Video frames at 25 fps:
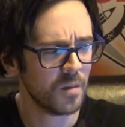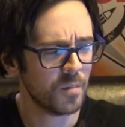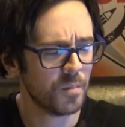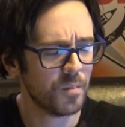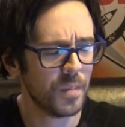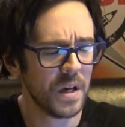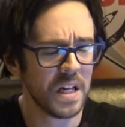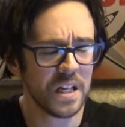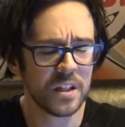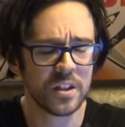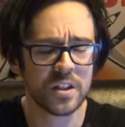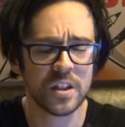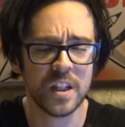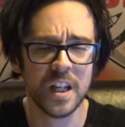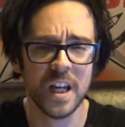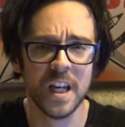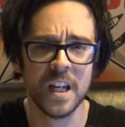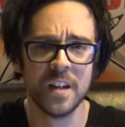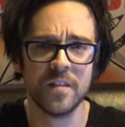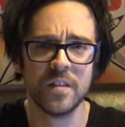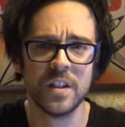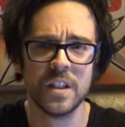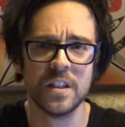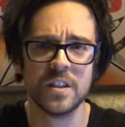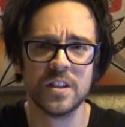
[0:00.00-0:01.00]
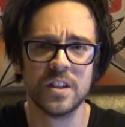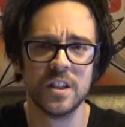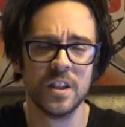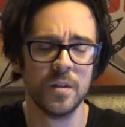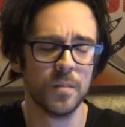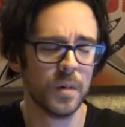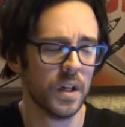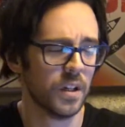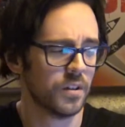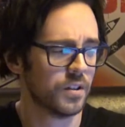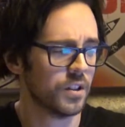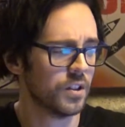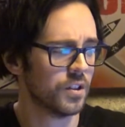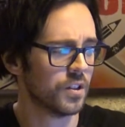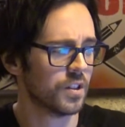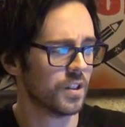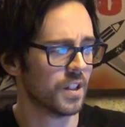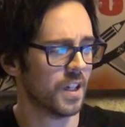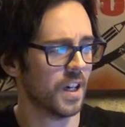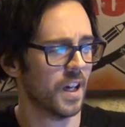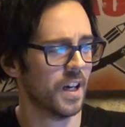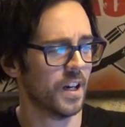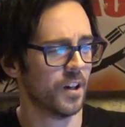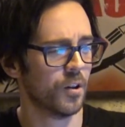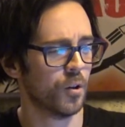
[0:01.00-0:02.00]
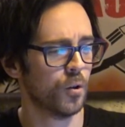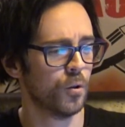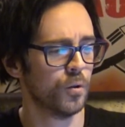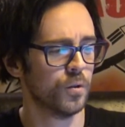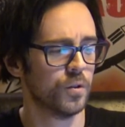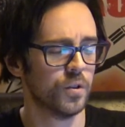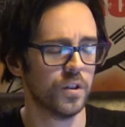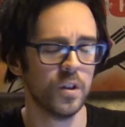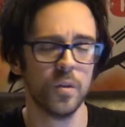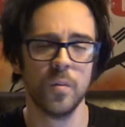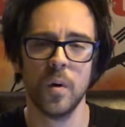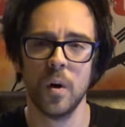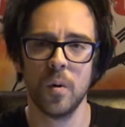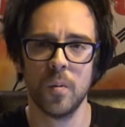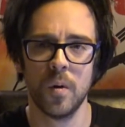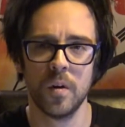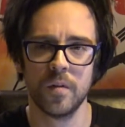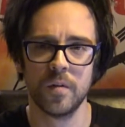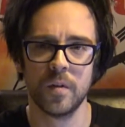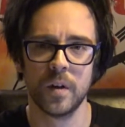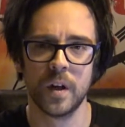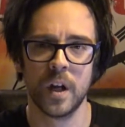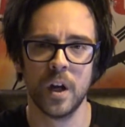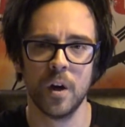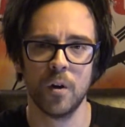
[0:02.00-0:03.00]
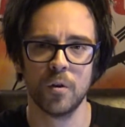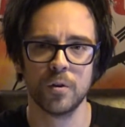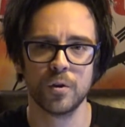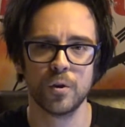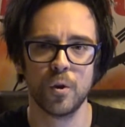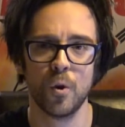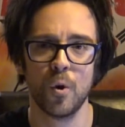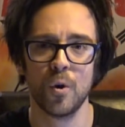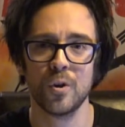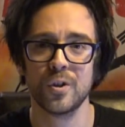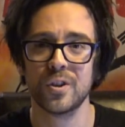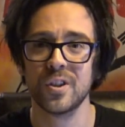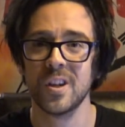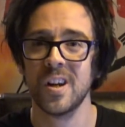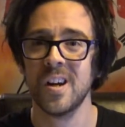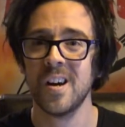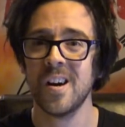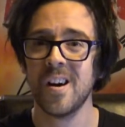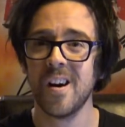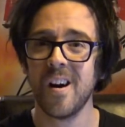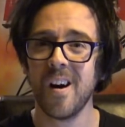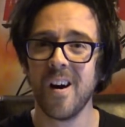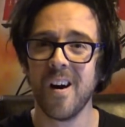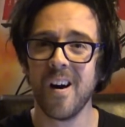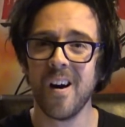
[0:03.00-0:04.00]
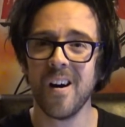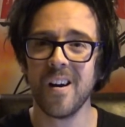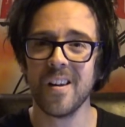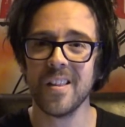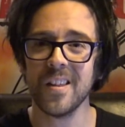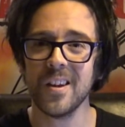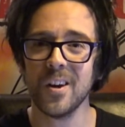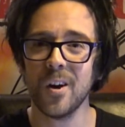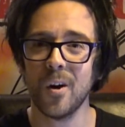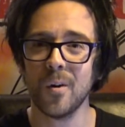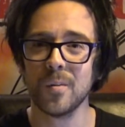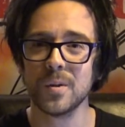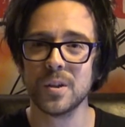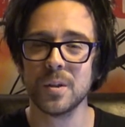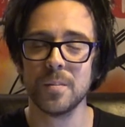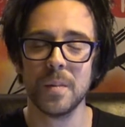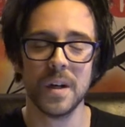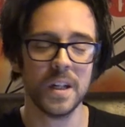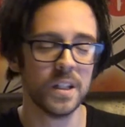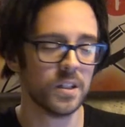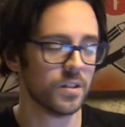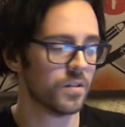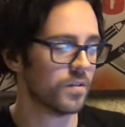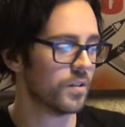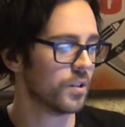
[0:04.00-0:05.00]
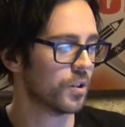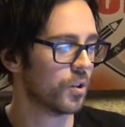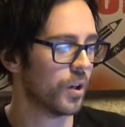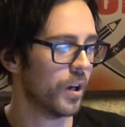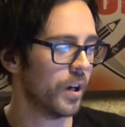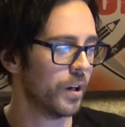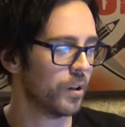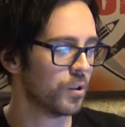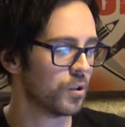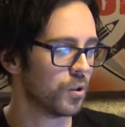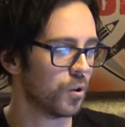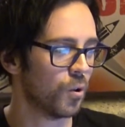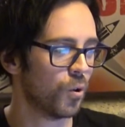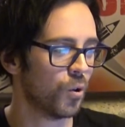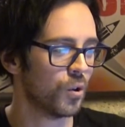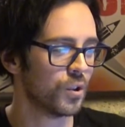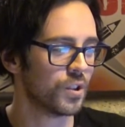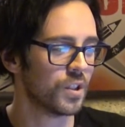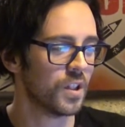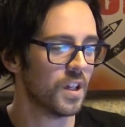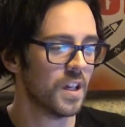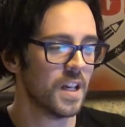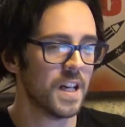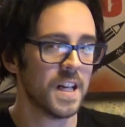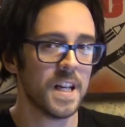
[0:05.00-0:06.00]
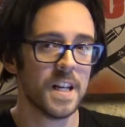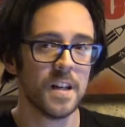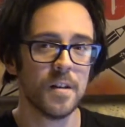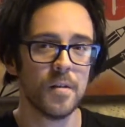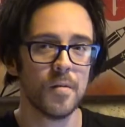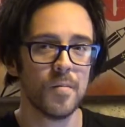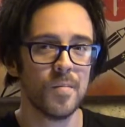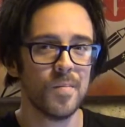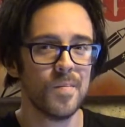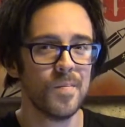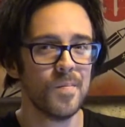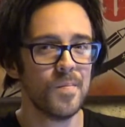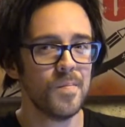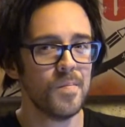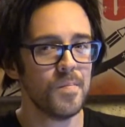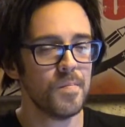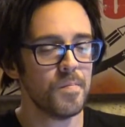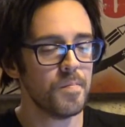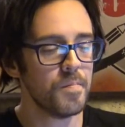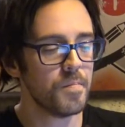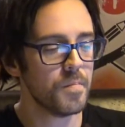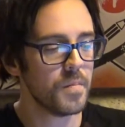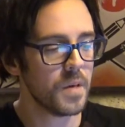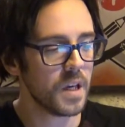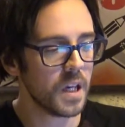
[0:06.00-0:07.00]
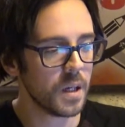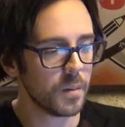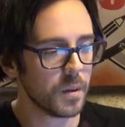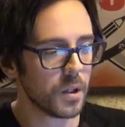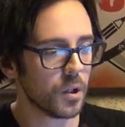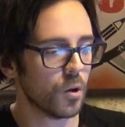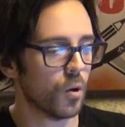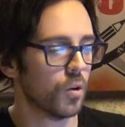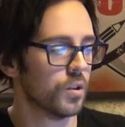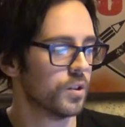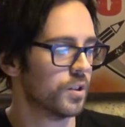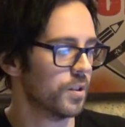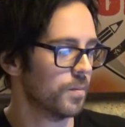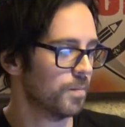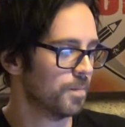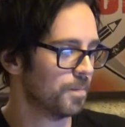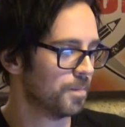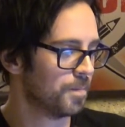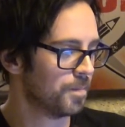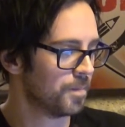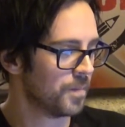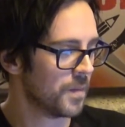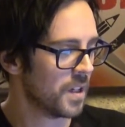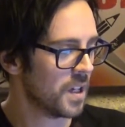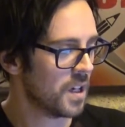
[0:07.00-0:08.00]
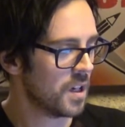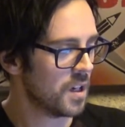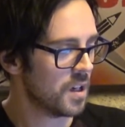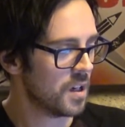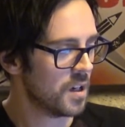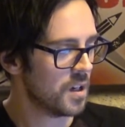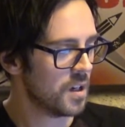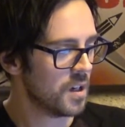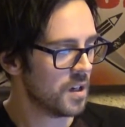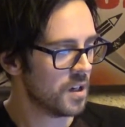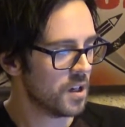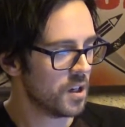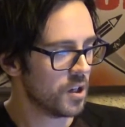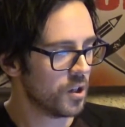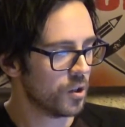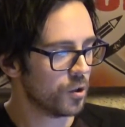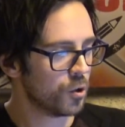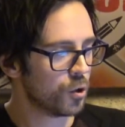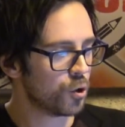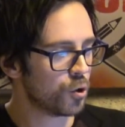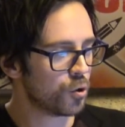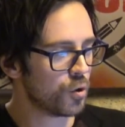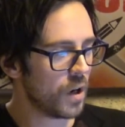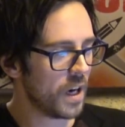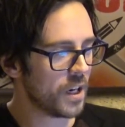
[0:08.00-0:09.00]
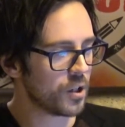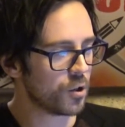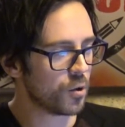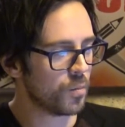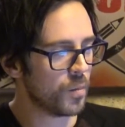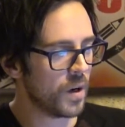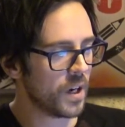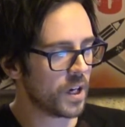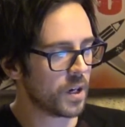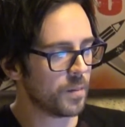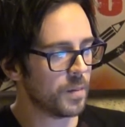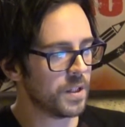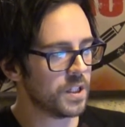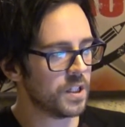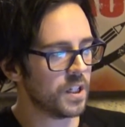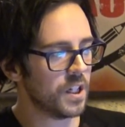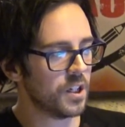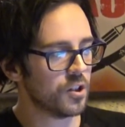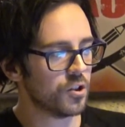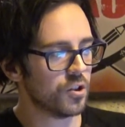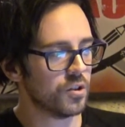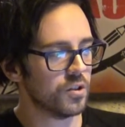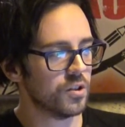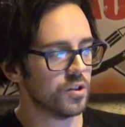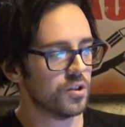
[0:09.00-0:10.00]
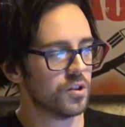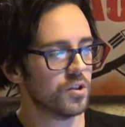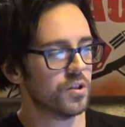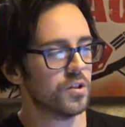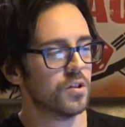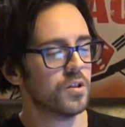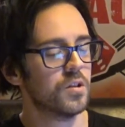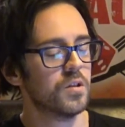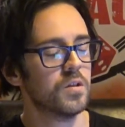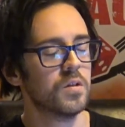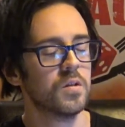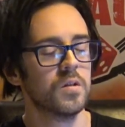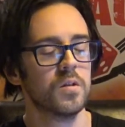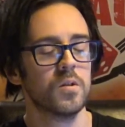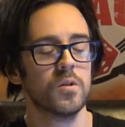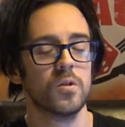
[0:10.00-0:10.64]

Basically, any of these three builds is kind of good. They will work for Chaos Lord. Are they optimised for the Chaos Lord? Maybe not. Stratagem recommendations.